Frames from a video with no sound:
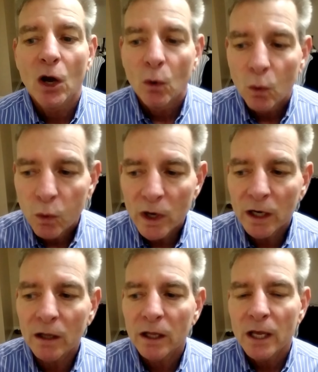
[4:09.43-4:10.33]

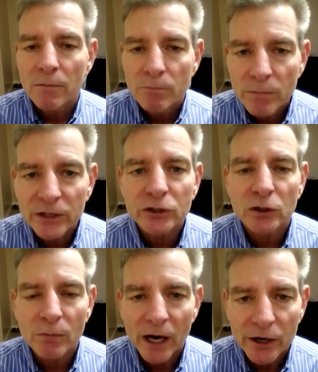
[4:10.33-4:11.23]
Will
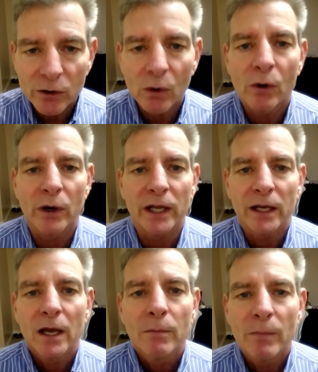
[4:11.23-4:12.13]
Mr.
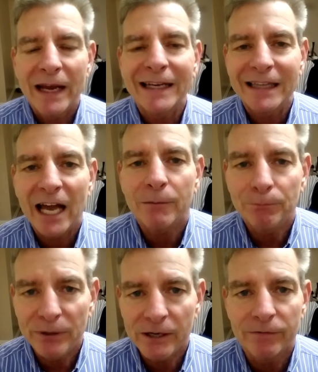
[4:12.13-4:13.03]
Minoity make
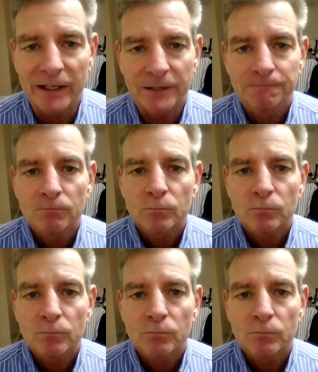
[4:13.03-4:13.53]
that pivot